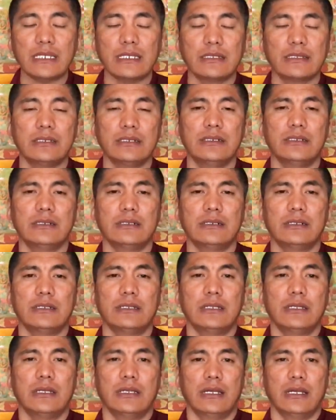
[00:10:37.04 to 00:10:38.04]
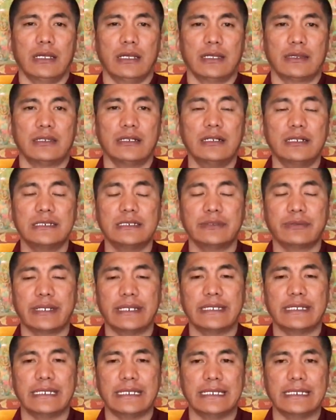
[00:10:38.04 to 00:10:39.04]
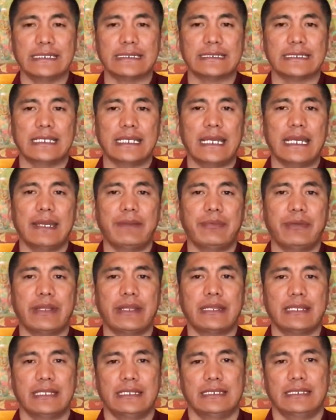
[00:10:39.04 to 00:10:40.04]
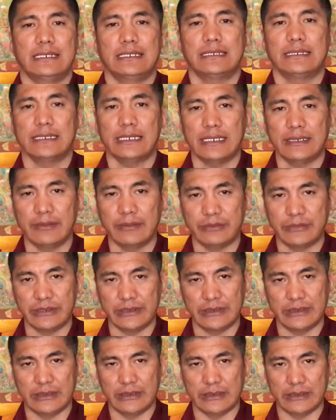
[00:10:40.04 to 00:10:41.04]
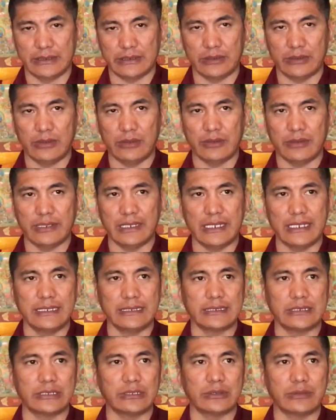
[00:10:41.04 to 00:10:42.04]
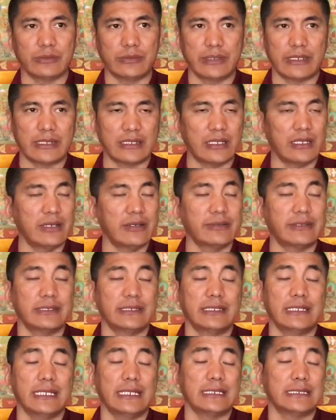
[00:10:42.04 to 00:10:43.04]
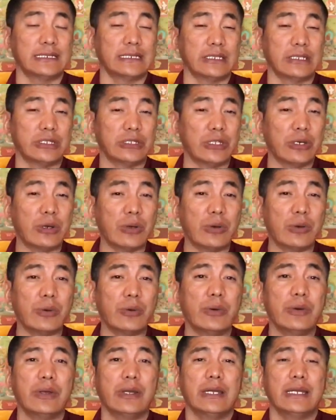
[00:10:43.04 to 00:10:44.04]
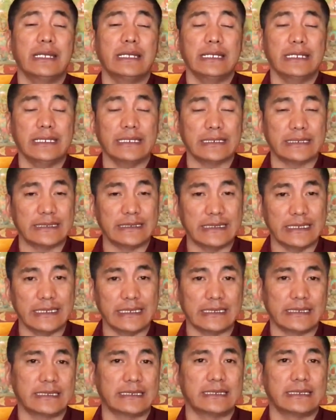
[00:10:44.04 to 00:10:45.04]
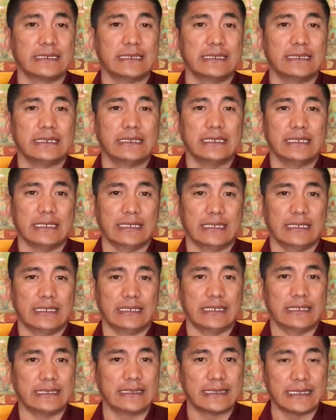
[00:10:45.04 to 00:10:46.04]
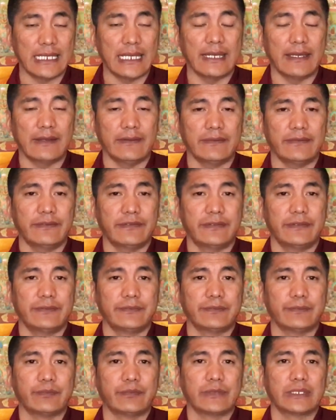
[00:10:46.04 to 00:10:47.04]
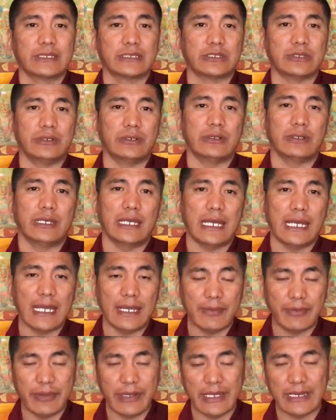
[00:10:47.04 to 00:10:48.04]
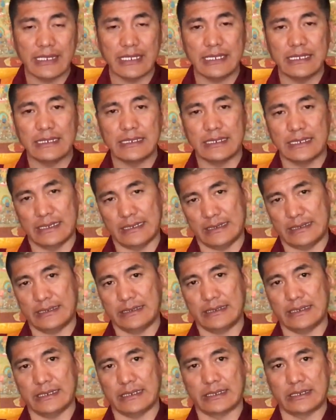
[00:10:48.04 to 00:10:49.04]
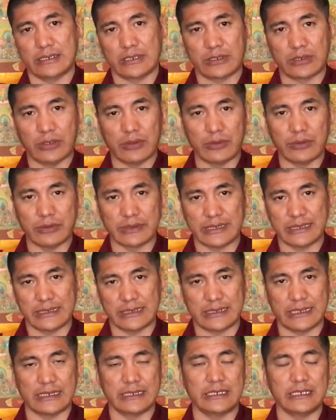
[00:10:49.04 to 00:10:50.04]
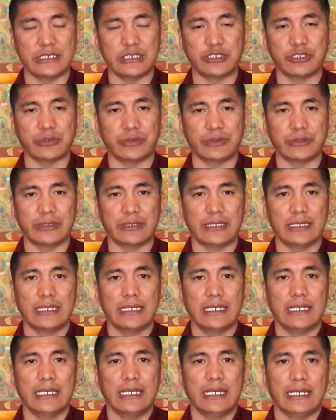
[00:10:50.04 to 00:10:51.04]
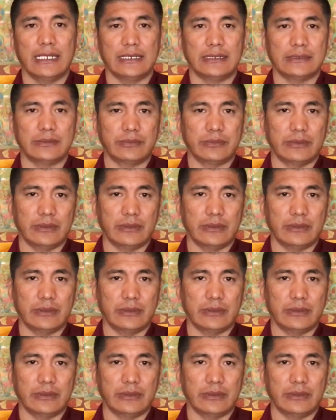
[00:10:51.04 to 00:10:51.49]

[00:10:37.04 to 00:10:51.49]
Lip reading: the third one is everything is emptiness, or there is without there is no exist itself. So everything is just cause and condition, and